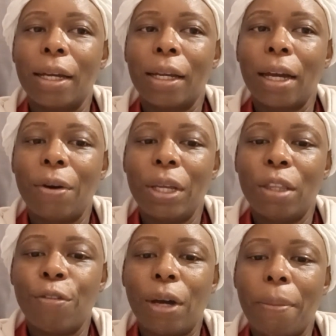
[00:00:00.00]
carry
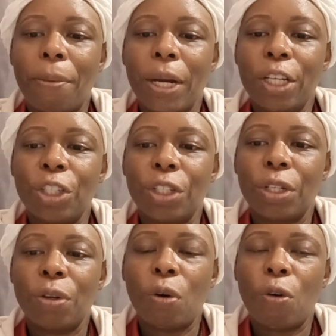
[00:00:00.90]
the
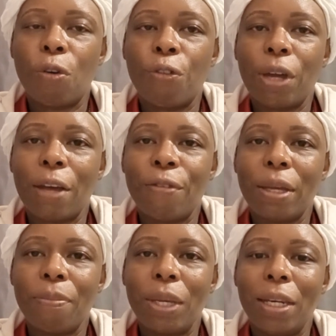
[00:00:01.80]
vibration of
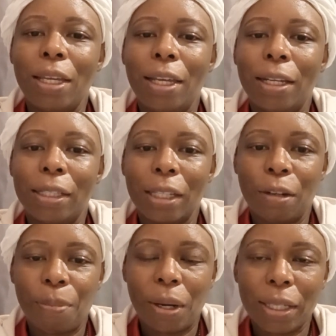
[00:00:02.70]
having been healers in
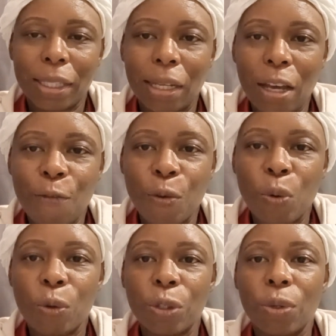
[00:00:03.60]
a past life. We
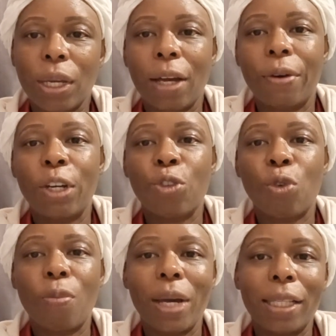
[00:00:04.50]
also carry
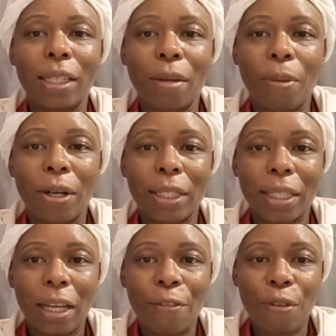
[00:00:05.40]
traumatic past
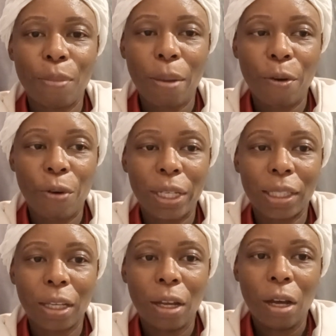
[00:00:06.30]
life
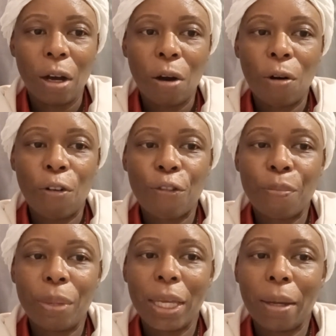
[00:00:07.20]
memories of
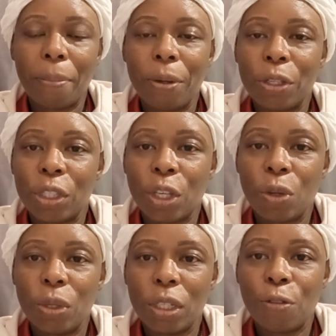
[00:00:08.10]
being
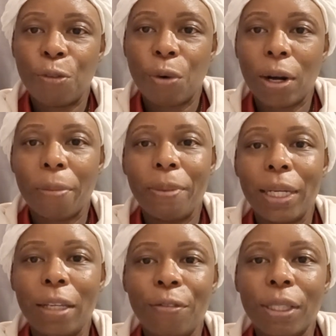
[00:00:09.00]
persecuted for our
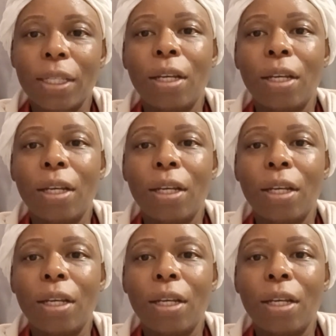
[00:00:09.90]
beliefs.